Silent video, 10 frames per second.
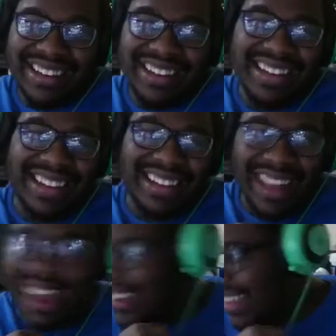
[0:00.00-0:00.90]
The
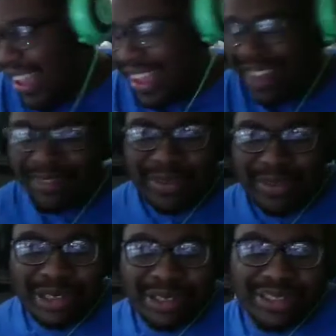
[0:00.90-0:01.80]
Glock hand,
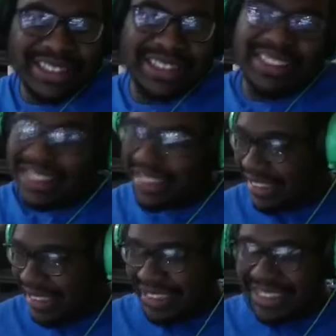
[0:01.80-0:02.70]
bro.
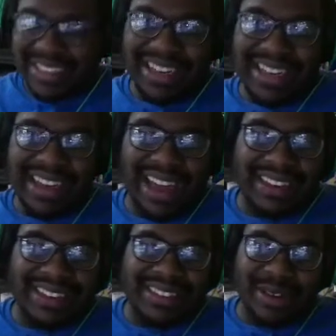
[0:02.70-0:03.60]

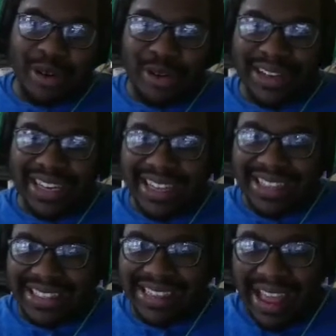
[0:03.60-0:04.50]
Glocks on
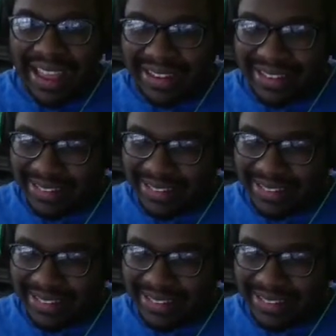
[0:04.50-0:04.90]
deck.